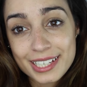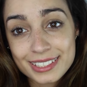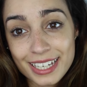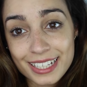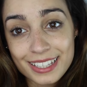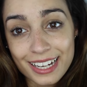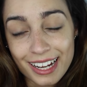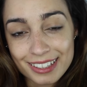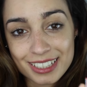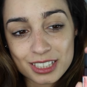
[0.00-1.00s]
excited that I
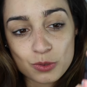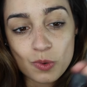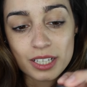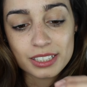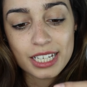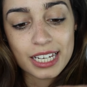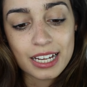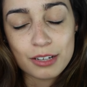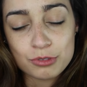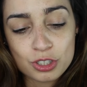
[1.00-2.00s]
got this one and
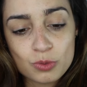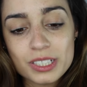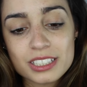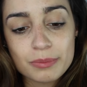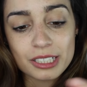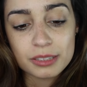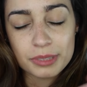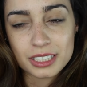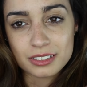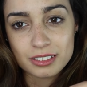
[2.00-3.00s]
I just wanna smell it
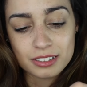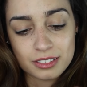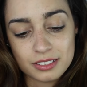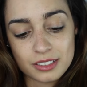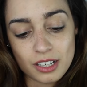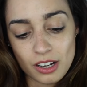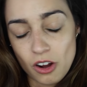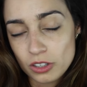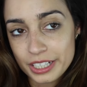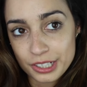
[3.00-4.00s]
because
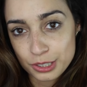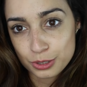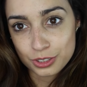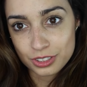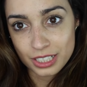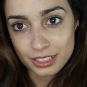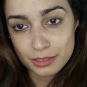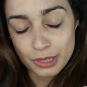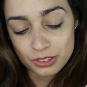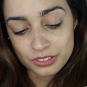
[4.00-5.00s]
all hair oils kind of smell